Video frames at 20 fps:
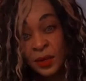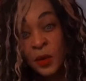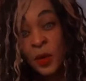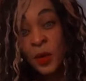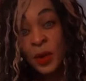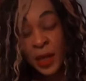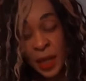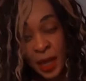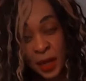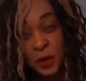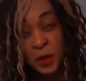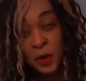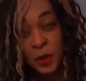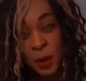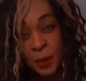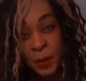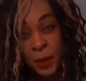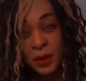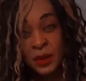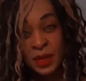Okay, you
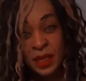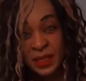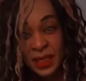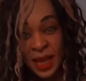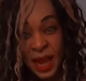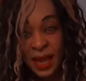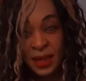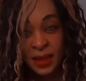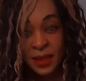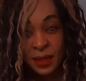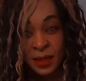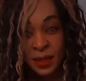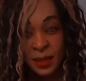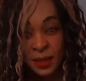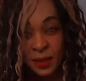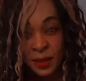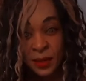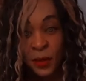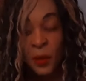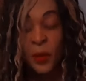know about the dad.
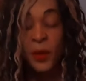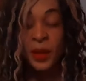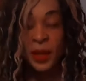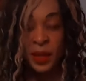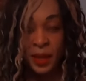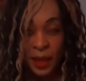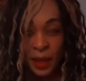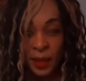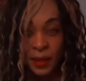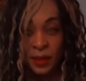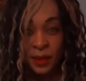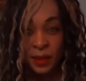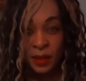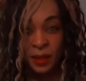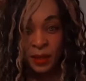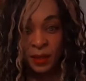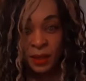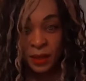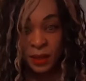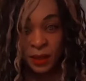Okay
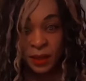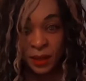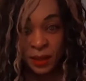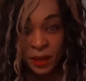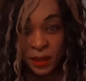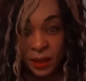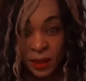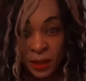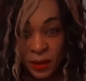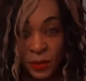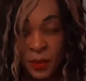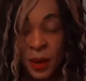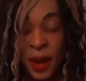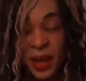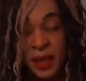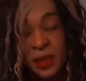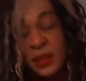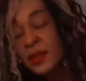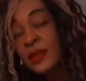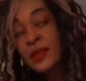
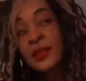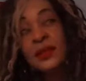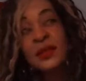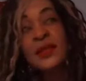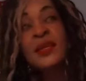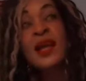right?